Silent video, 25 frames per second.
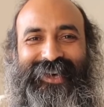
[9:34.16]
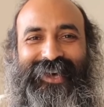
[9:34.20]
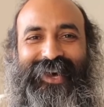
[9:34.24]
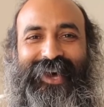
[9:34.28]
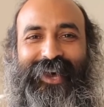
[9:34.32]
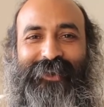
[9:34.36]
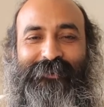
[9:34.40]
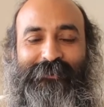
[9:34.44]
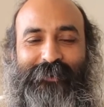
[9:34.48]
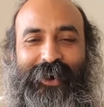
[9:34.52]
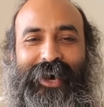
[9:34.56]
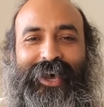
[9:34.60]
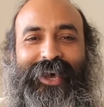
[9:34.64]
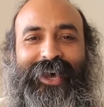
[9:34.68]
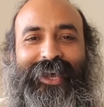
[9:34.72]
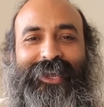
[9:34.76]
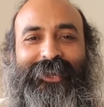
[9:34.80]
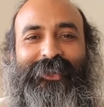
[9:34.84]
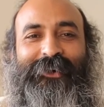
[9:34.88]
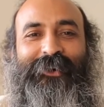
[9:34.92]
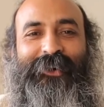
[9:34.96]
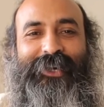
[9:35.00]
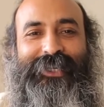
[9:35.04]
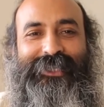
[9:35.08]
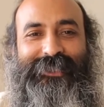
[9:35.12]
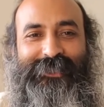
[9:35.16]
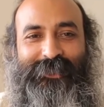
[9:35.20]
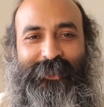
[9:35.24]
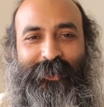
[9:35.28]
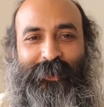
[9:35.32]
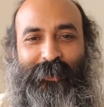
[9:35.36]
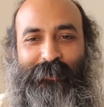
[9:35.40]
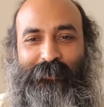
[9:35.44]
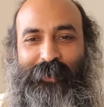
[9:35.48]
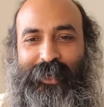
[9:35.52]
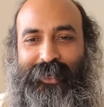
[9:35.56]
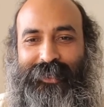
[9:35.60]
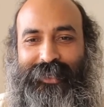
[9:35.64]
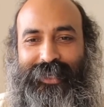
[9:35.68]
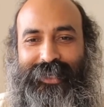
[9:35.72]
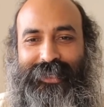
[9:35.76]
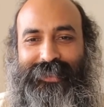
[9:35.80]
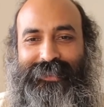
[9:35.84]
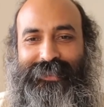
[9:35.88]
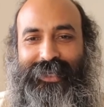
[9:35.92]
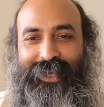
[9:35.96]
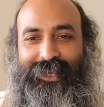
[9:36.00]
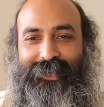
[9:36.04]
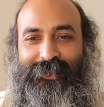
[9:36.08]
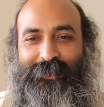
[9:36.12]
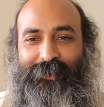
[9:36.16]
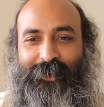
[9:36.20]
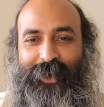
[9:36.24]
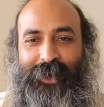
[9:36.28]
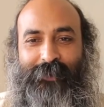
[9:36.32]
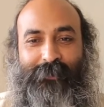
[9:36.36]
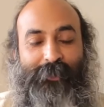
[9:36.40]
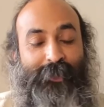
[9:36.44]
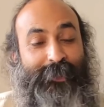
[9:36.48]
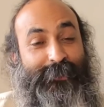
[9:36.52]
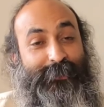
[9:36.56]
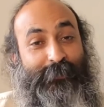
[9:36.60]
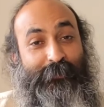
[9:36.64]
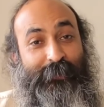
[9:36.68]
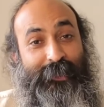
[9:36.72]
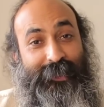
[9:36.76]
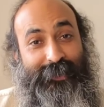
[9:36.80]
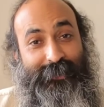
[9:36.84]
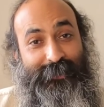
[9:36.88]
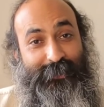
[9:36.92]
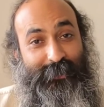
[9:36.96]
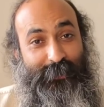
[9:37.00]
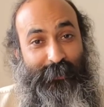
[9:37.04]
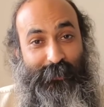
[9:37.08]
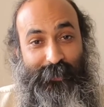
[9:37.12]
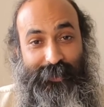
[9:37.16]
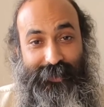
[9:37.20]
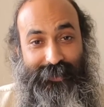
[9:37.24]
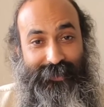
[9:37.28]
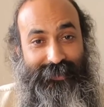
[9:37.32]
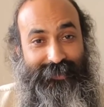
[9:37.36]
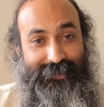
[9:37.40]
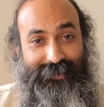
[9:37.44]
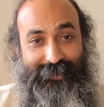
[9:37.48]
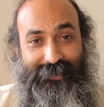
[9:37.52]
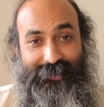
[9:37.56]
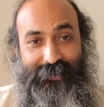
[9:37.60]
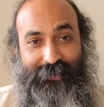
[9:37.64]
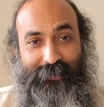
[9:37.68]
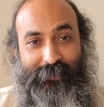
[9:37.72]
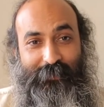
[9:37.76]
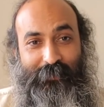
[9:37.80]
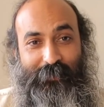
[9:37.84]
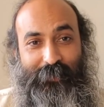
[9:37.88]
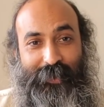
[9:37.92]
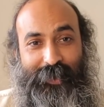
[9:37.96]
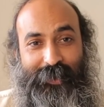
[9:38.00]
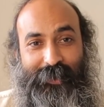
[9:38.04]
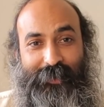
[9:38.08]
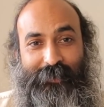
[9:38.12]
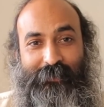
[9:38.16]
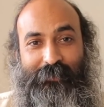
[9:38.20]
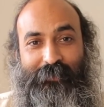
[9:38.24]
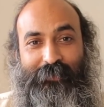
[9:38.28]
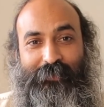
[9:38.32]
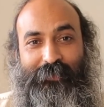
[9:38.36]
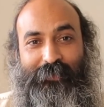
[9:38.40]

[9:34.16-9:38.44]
And why I know it's no? Because as I said, you know, I've also been a student. Yeah.